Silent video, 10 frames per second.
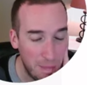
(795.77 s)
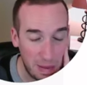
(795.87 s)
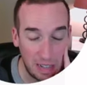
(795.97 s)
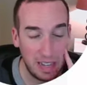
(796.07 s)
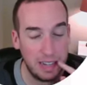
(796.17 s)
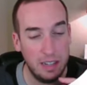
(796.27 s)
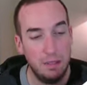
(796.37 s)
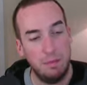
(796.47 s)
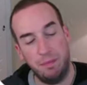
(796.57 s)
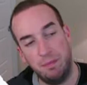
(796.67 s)
I mean, I like
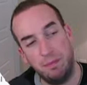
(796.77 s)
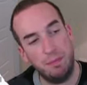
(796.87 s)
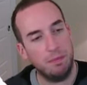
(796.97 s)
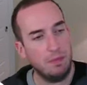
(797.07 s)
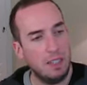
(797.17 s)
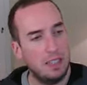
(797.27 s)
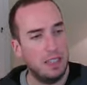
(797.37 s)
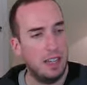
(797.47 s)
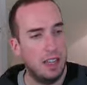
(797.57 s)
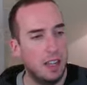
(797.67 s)
it.
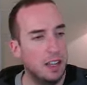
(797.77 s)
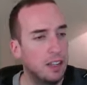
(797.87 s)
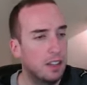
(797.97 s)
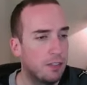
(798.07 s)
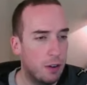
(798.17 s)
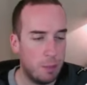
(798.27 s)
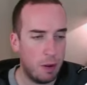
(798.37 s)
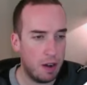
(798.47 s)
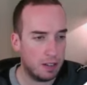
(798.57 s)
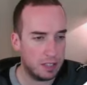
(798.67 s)
It's uh the firm
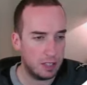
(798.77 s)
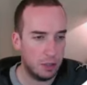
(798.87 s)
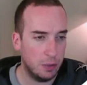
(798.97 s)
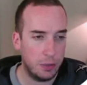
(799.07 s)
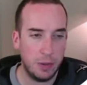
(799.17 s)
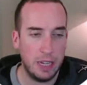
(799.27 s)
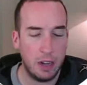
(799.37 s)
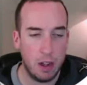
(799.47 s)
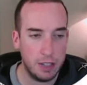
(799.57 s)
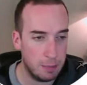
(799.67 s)
products include
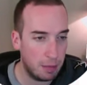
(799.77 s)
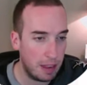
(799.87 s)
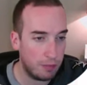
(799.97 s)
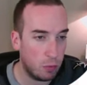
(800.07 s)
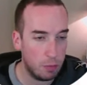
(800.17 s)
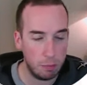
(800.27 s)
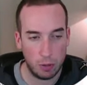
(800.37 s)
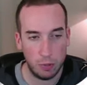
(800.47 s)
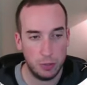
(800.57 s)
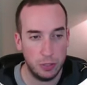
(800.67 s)
3D content platform,
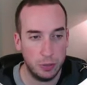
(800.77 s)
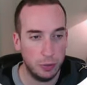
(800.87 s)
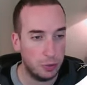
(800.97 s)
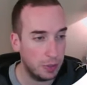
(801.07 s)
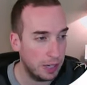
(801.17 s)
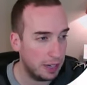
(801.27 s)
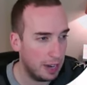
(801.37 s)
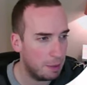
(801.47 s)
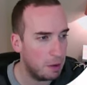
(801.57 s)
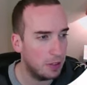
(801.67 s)
Pro 2, 3D
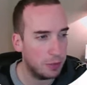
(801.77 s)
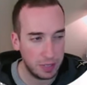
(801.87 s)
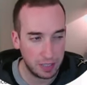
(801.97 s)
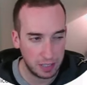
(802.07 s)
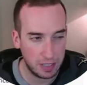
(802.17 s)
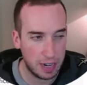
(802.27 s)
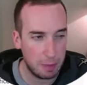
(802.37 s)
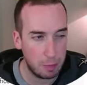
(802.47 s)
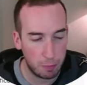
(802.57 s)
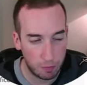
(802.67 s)
camera, 360
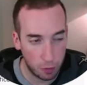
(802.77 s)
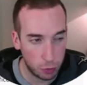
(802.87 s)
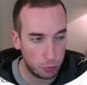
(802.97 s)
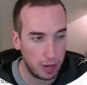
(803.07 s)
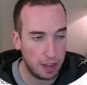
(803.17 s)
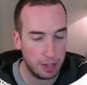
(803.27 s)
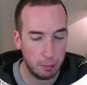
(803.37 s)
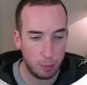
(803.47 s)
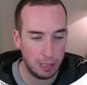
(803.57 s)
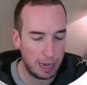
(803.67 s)
camera, virtual
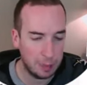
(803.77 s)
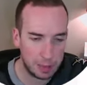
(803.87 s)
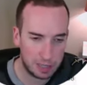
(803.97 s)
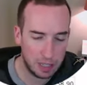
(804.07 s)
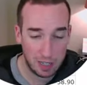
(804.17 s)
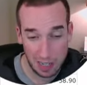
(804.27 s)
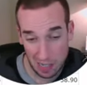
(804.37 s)
reality, and mobile apps.